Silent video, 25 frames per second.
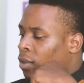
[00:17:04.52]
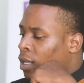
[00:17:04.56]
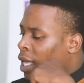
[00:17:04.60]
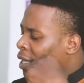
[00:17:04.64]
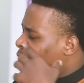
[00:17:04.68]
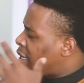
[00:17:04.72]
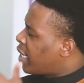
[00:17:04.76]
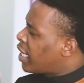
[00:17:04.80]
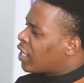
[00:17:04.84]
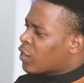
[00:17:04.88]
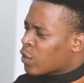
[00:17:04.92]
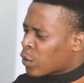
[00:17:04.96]
I
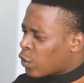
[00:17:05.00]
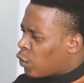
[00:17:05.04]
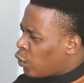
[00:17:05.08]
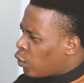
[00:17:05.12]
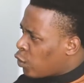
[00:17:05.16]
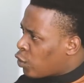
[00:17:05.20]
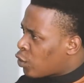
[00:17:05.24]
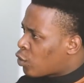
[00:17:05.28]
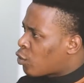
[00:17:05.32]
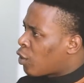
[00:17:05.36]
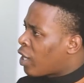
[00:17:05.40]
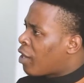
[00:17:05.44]
think it's
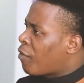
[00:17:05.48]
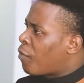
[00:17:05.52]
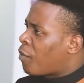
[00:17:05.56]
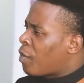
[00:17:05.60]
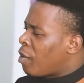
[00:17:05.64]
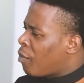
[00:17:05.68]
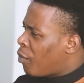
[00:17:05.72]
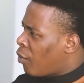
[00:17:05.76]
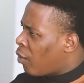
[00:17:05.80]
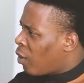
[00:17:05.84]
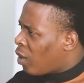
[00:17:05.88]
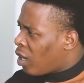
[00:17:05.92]
good to have
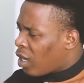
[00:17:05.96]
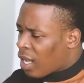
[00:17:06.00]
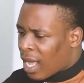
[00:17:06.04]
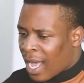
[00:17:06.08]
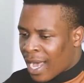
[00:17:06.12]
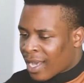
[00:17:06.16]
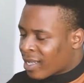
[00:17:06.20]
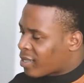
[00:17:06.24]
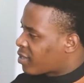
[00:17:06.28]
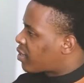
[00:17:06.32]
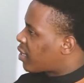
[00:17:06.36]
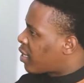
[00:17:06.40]
people
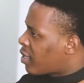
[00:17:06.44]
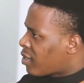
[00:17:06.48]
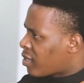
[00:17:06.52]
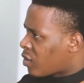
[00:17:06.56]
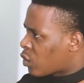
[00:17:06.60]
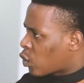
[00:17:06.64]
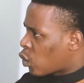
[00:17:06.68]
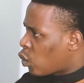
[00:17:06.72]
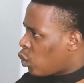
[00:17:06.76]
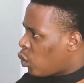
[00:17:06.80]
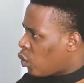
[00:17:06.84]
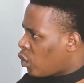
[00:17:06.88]
access
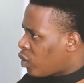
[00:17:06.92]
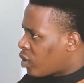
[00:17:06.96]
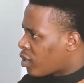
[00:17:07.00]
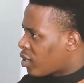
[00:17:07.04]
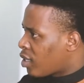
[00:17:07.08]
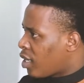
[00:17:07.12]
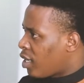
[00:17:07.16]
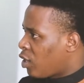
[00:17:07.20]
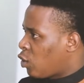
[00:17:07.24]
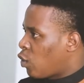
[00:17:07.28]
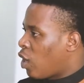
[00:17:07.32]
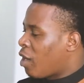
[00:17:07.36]
schools,
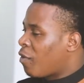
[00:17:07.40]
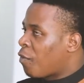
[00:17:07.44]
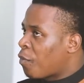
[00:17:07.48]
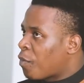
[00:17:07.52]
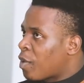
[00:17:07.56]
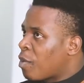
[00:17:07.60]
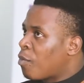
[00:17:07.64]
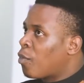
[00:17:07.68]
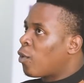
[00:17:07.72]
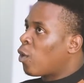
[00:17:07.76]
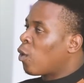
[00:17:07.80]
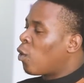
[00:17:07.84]
to have
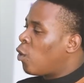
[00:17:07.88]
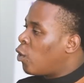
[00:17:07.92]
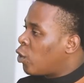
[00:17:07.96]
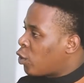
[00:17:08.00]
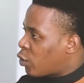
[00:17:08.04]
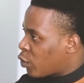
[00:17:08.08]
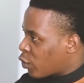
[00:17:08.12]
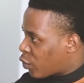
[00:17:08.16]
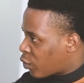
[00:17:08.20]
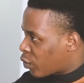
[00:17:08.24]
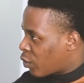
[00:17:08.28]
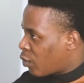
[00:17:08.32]
people go
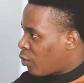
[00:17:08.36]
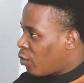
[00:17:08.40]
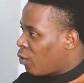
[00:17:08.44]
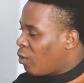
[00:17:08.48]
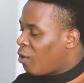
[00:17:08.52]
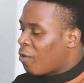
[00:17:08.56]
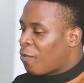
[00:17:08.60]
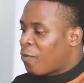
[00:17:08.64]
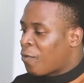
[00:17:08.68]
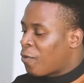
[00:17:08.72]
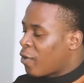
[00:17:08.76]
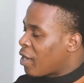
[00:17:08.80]
to
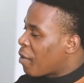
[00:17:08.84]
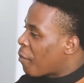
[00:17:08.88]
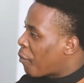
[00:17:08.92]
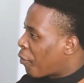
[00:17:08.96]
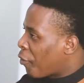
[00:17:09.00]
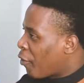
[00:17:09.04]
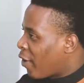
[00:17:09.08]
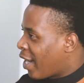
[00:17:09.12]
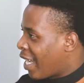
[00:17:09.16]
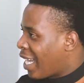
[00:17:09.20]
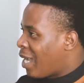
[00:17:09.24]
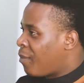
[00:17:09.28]
school, free
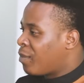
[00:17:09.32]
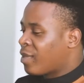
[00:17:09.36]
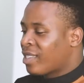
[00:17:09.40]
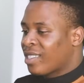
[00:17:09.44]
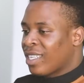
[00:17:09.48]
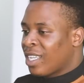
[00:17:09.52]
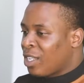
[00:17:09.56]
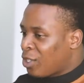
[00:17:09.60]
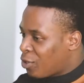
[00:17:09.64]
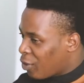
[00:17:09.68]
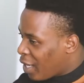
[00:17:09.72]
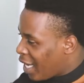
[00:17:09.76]
programs
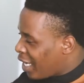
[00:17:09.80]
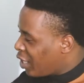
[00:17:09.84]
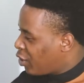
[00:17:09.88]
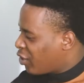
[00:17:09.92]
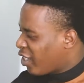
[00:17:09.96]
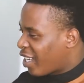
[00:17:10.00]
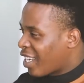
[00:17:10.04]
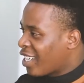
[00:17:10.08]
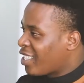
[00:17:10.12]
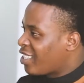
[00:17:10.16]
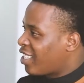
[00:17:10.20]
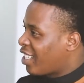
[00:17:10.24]
into
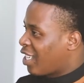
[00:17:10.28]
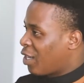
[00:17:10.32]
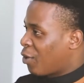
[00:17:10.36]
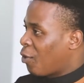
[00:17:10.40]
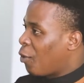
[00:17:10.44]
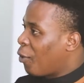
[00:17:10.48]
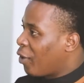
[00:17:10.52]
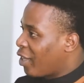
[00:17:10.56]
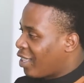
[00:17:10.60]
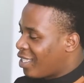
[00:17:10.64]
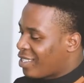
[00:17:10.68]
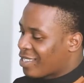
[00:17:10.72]
education and
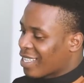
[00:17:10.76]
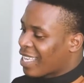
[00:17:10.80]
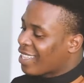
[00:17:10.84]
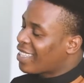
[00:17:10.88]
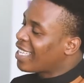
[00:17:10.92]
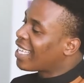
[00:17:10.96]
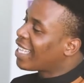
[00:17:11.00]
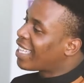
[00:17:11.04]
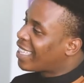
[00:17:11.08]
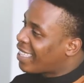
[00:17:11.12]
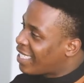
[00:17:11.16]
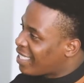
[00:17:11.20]
all this. I
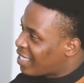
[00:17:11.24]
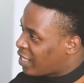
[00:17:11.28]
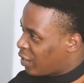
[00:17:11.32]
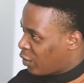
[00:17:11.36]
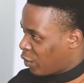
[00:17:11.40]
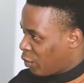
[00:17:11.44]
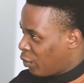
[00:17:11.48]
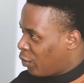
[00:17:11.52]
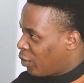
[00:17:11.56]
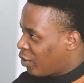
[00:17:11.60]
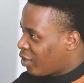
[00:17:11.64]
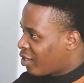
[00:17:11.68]
think this
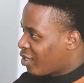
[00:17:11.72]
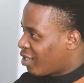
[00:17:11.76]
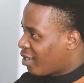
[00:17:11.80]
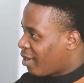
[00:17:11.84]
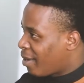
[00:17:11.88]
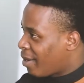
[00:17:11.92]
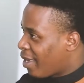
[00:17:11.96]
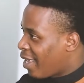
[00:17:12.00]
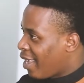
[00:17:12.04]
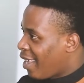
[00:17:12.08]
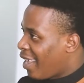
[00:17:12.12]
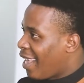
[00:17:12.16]
is good
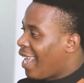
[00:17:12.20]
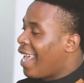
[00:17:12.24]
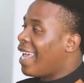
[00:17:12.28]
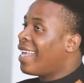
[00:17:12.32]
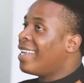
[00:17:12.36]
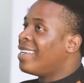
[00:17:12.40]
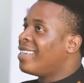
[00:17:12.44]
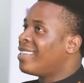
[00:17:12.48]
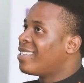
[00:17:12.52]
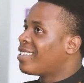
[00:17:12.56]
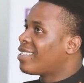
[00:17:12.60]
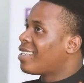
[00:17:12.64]

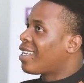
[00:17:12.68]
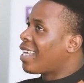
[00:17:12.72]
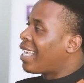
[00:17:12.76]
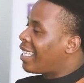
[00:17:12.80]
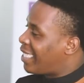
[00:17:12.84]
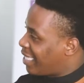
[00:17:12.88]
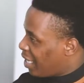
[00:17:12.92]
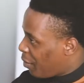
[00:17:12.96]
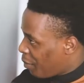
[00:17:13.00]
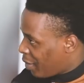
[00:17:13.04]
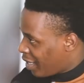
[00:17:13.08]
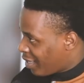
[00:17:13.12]
and
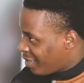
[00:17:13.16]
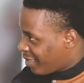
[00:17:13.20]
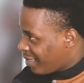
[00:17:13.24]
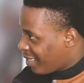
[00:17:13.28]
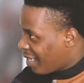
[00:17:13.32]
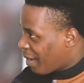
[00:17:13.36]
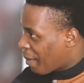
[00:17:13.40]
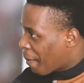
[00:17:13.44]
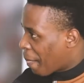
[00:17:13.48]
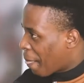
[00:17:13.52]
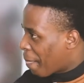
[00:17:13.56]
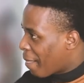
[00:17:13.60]
it's
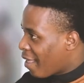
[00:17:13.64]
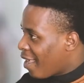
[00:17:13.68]
amazing.